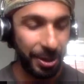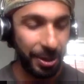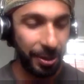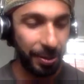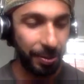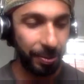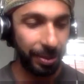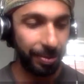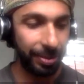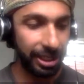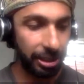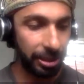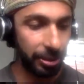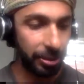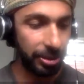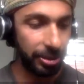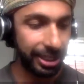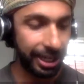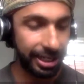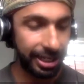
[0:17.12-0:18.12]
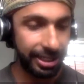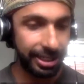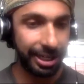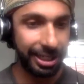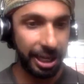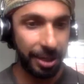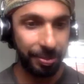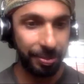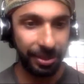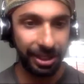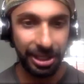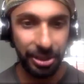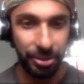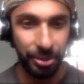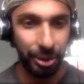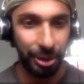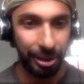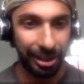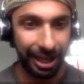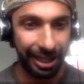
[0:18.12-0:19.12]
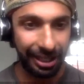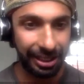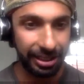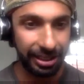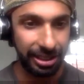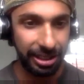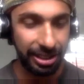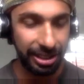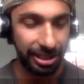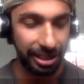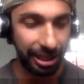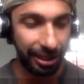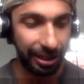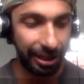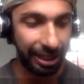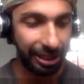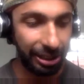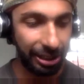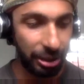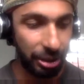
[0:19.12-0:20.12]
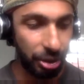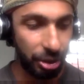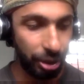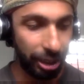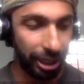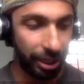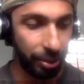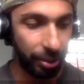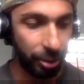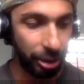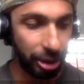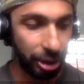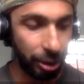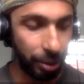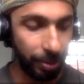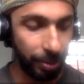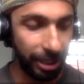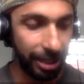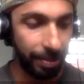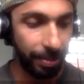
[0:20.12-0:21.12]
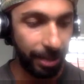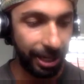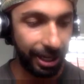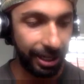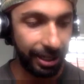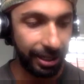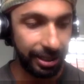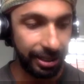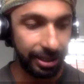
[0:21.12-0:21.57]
Maybe to set up things, would you like to share what you mean by